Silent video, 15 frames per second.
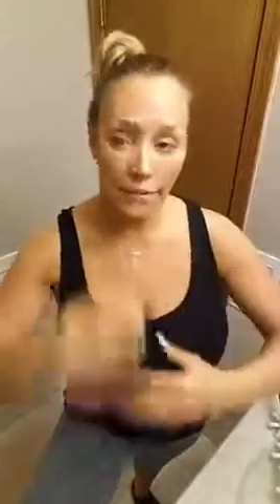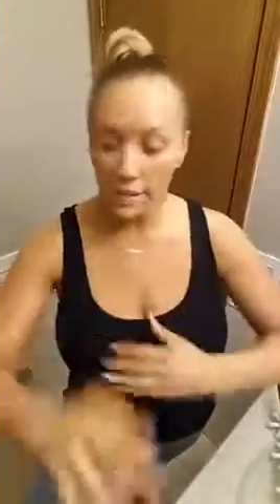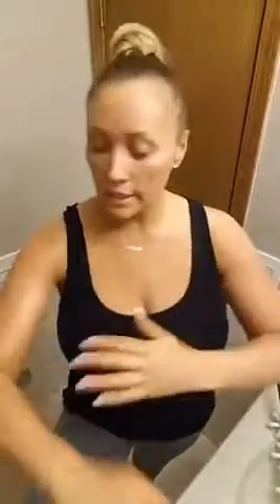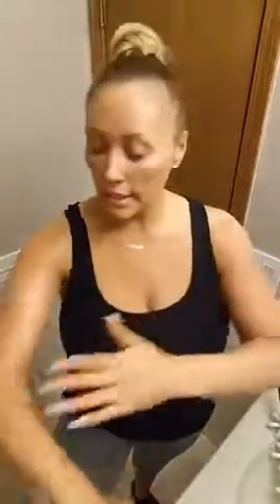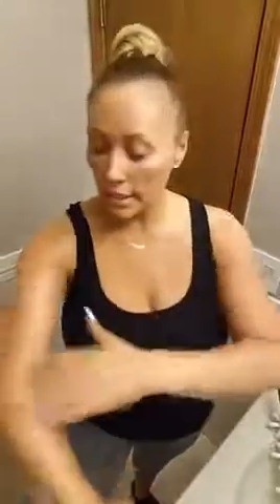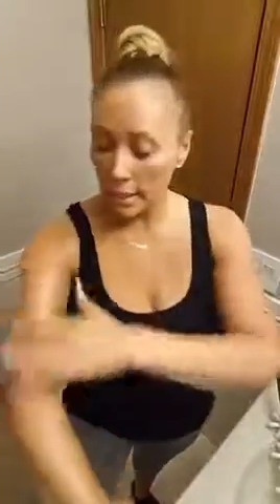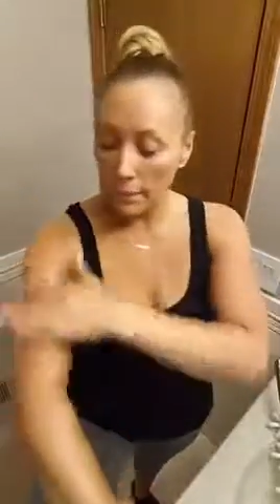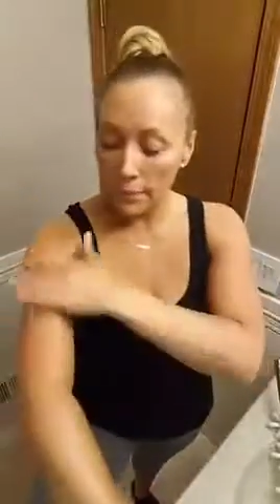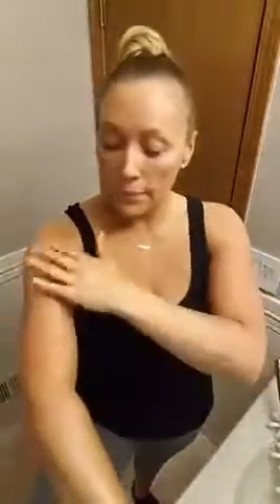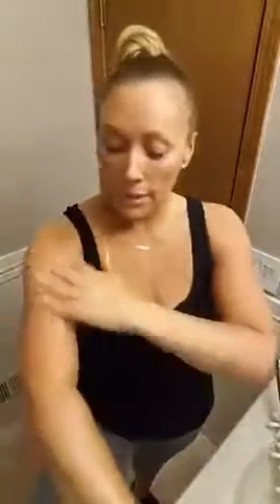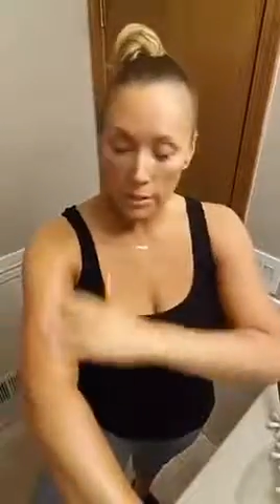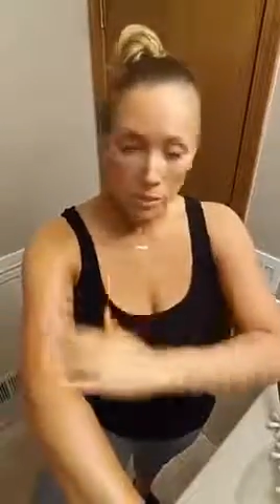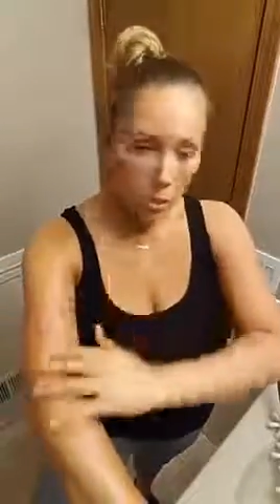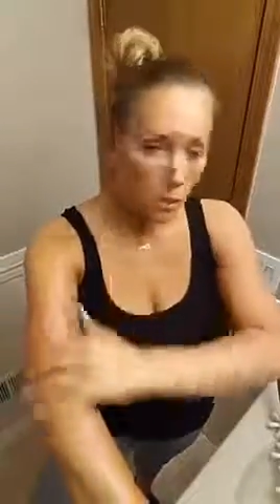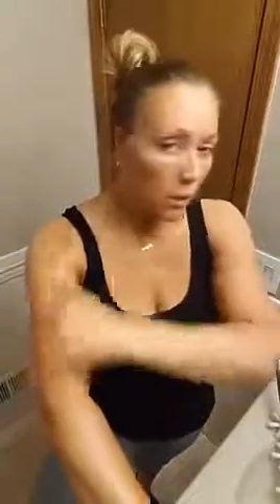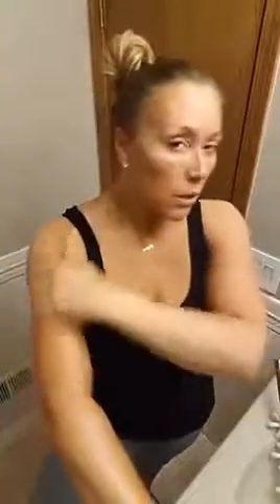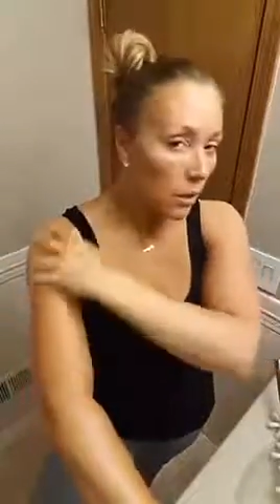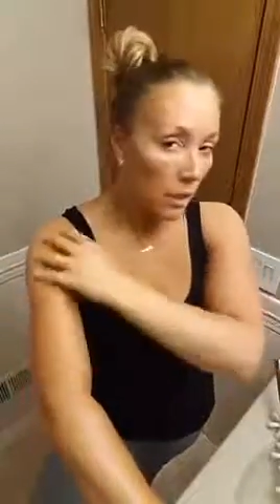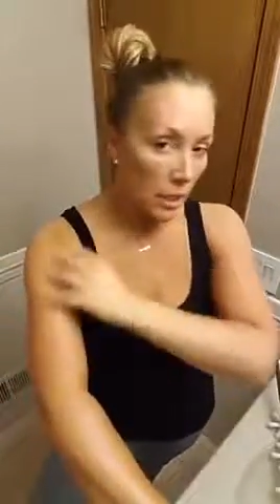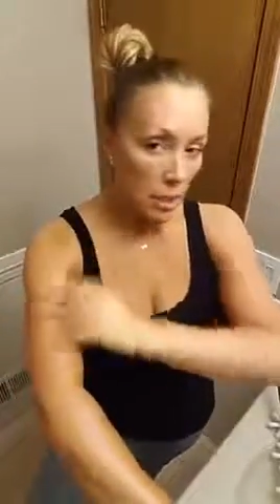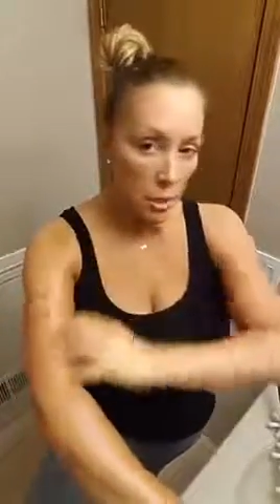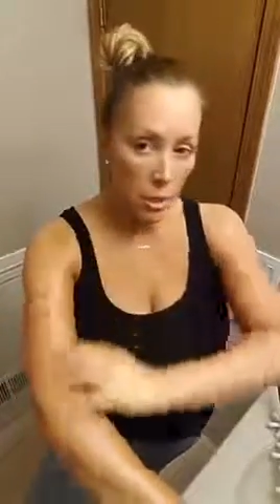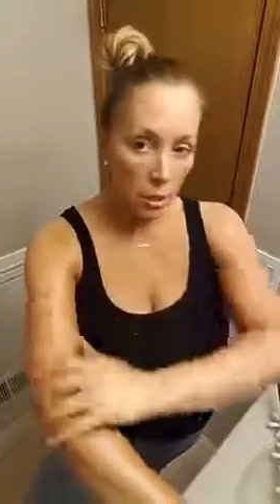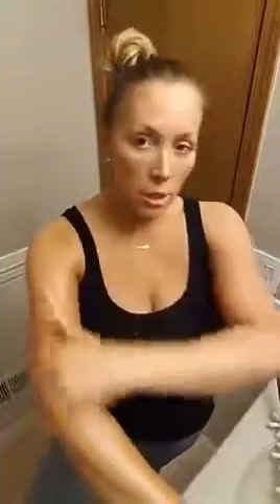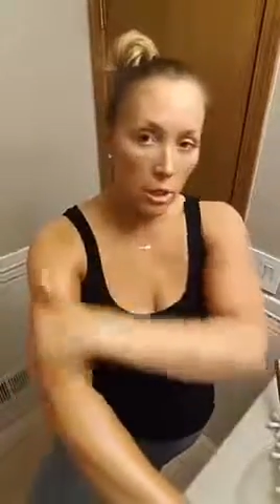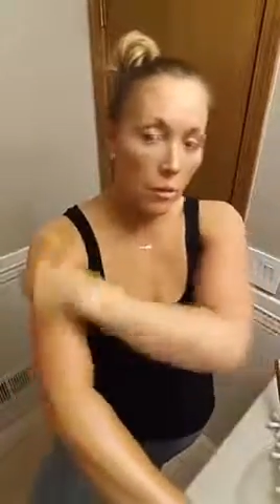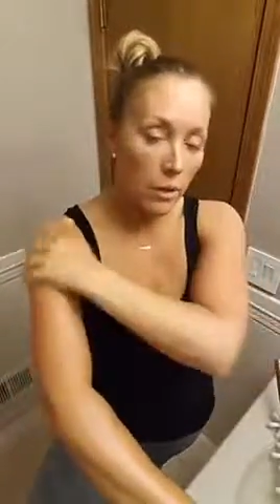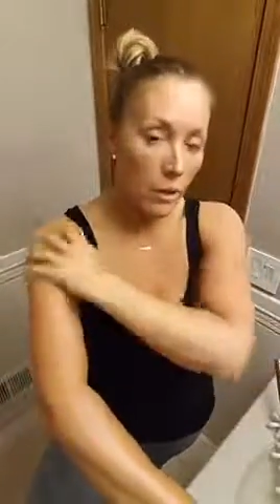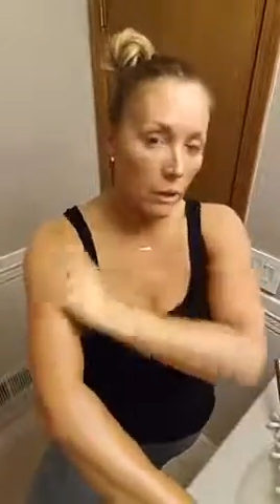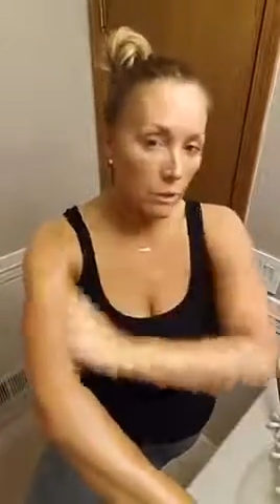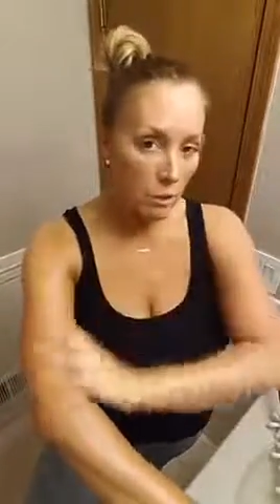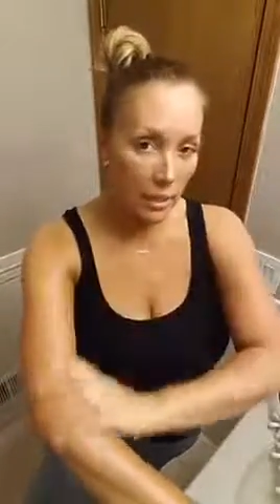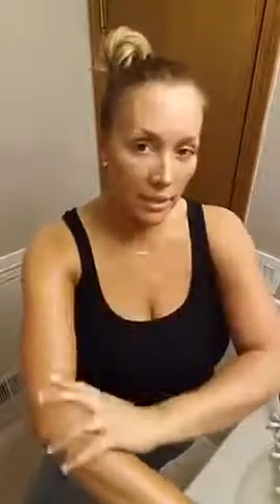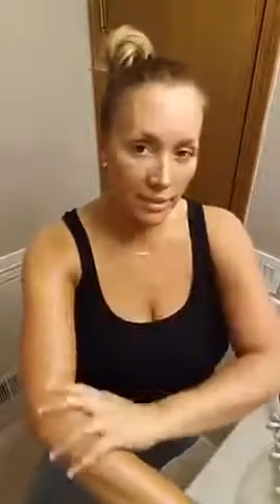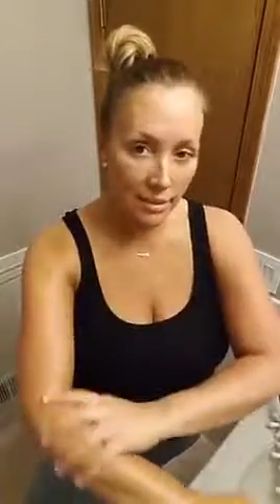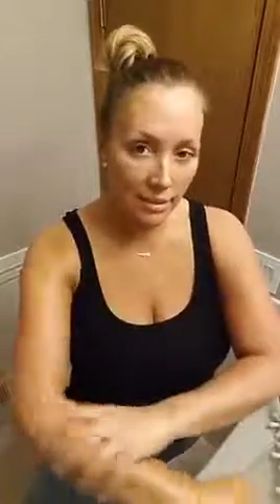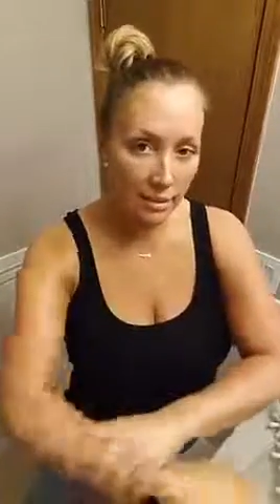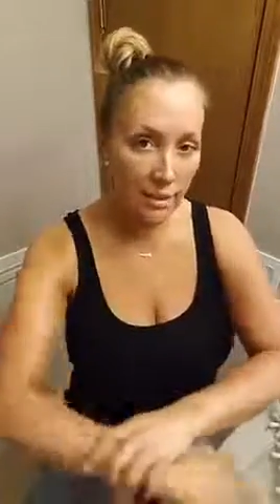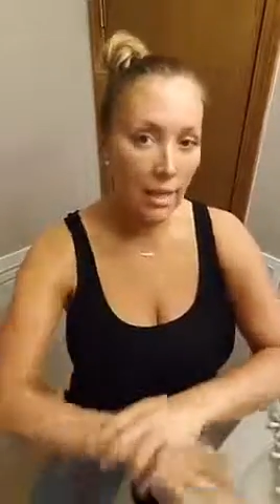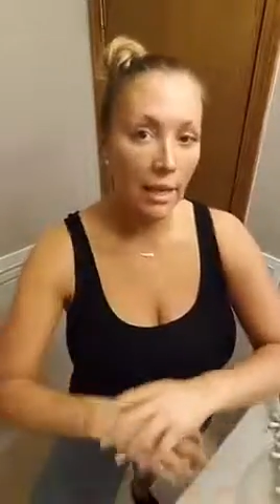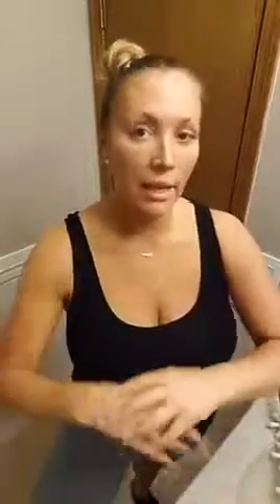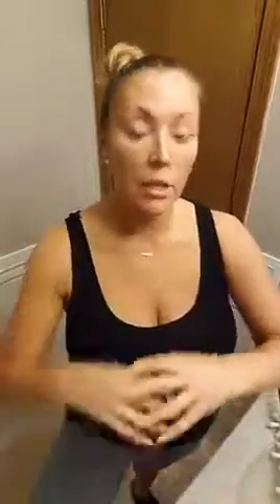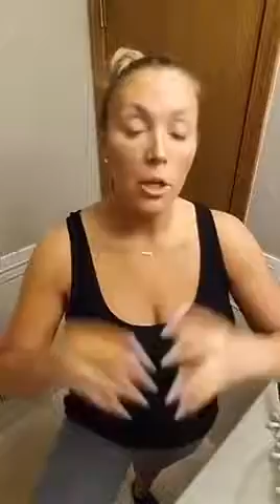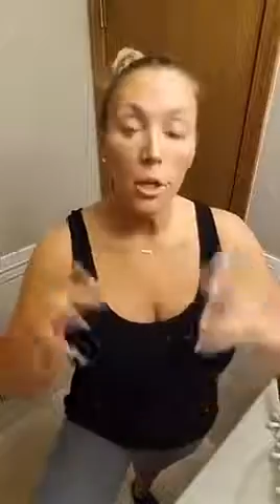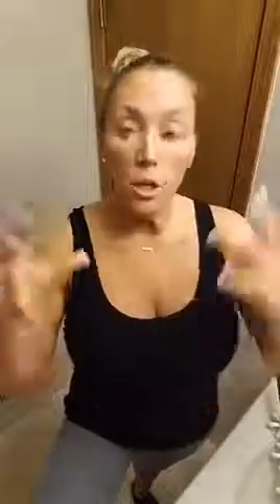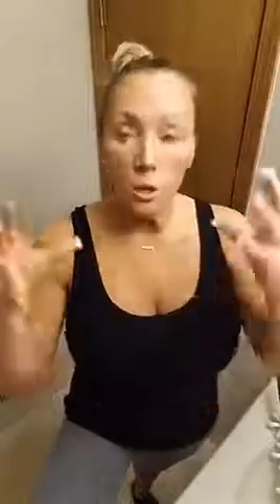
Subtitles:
to keep that circulation going underneath the skin.